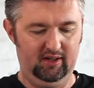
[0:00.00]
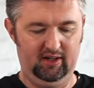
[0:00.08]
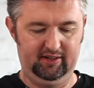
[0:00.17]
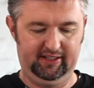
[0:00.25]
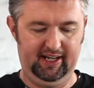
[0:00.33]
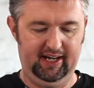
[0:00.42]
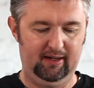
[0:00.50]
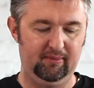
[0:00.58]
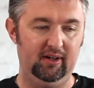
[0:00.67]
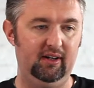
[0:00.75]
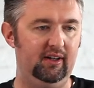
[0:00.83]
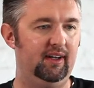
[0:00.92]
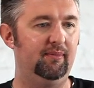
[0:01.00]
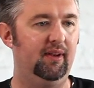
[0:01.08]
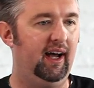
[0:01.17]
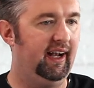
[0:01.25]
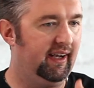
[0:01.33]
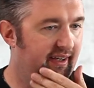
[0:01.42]
on camera, and I'm
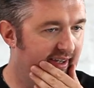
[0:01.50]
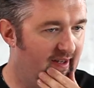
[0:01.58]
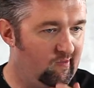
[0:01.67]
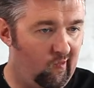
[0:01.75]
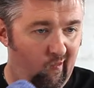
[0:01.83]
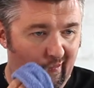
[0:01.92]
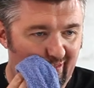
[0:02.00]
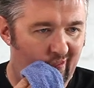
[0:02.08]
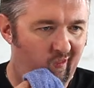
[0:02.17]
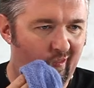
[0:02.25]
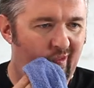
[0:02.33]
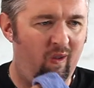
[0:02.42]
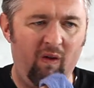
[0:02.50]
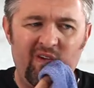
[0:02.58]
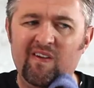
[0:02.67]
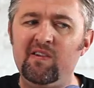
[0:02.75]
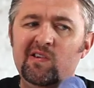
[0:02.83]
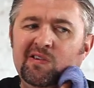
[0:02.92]
glad I did
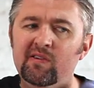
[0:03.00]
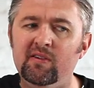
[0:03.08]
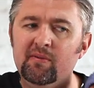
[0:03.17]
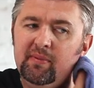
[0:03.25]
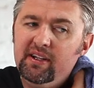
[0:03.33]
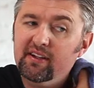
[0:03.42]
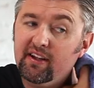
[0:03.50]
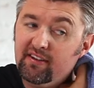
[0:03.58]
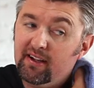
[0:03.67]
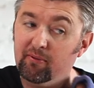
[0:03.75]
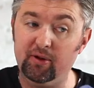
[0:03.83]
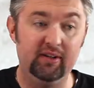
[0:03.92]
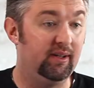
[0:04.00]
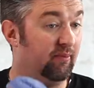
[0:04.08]
because I'm really